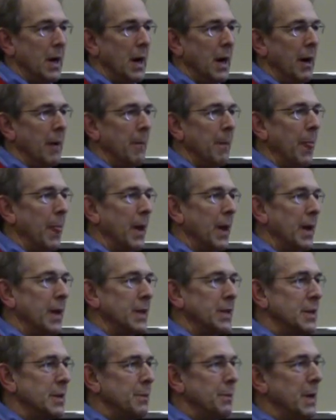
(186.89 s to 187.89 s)
I
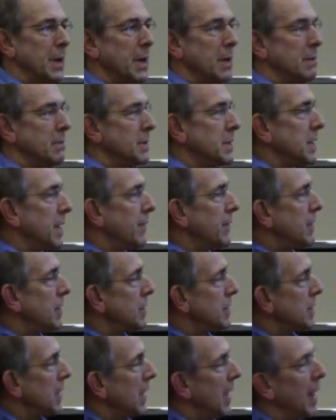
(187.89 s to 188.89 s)
spent 7
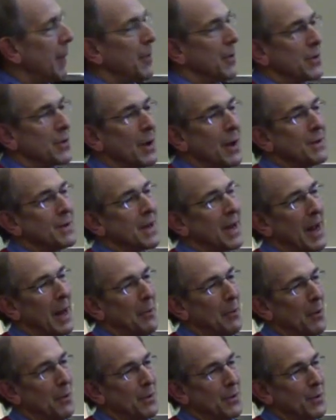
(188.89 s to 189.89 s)
years at Apple, so I was at
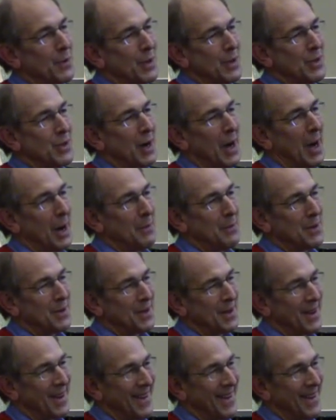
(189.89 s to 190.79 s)
Apple between jobs.